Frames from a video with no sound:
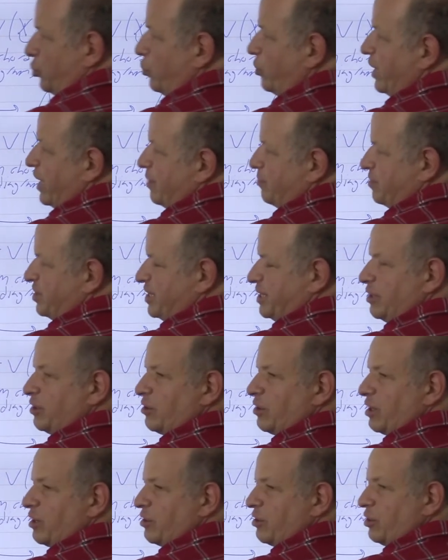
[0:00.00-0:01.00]
M
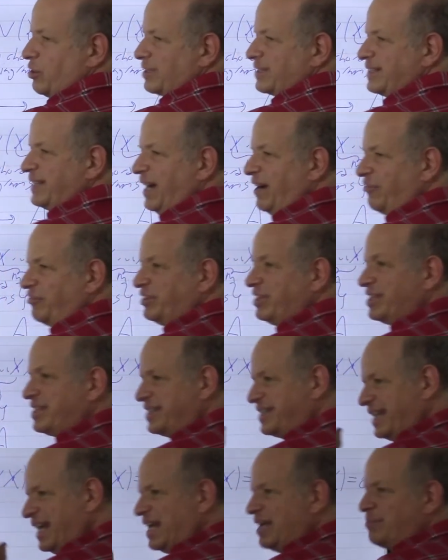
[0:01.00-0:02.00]
singular naughts have the
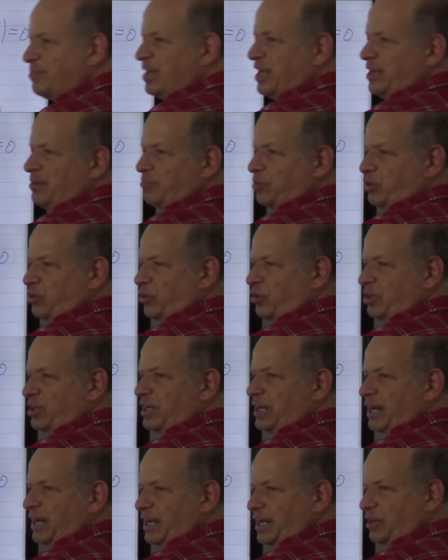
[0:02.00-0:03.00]
same M chord
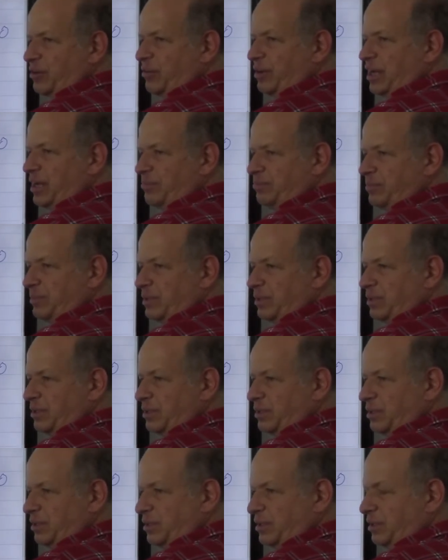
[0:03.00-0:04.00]
diagram,
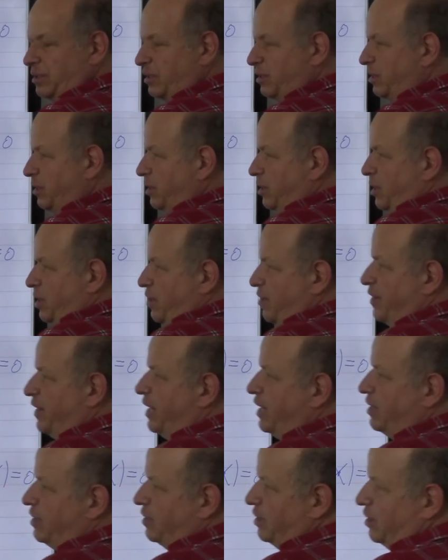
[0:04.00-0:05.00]

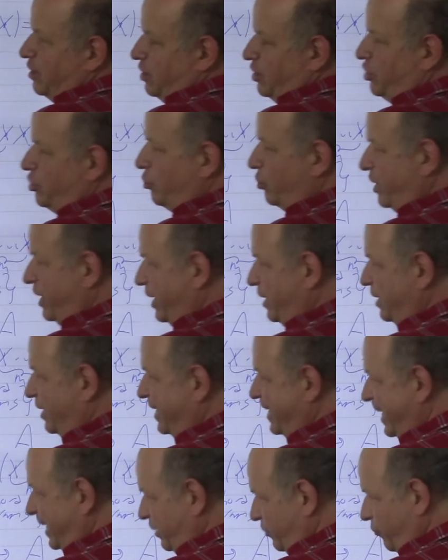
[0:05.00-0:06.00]
then you can
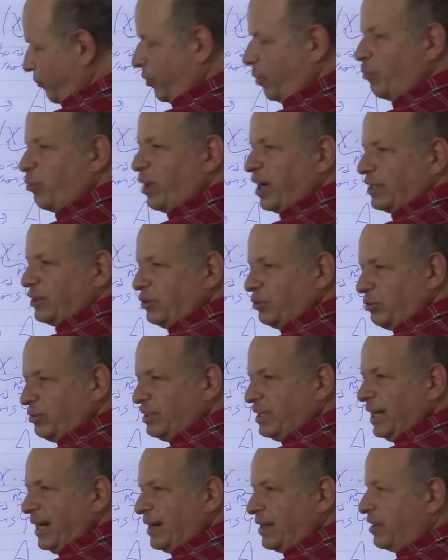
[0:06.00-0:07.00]
get from one to
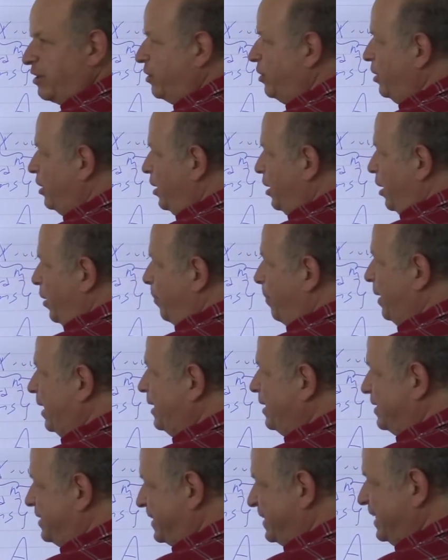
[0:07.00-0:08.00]
the other by
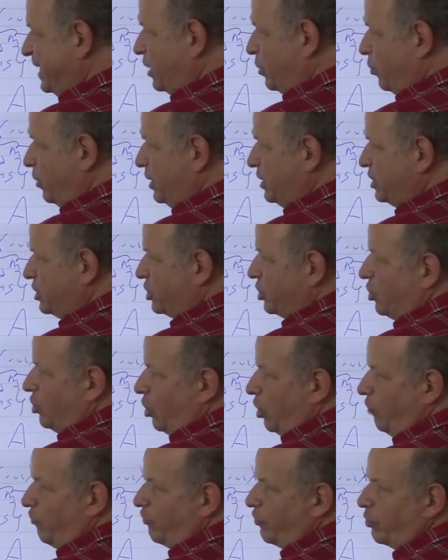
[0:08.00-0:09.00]
a sequence
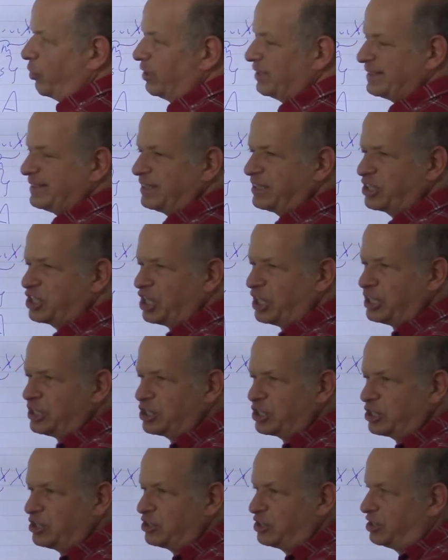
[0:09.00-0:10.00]
of crossing
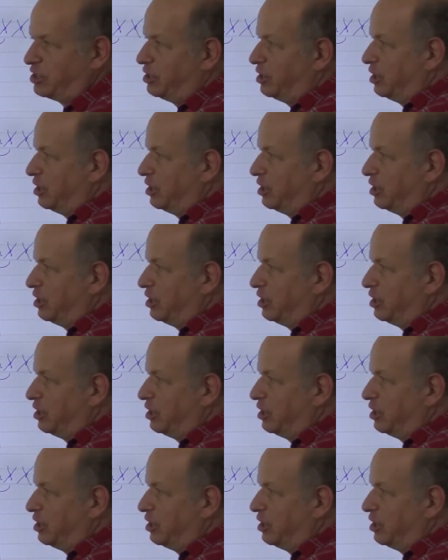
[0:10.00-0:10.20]
changes.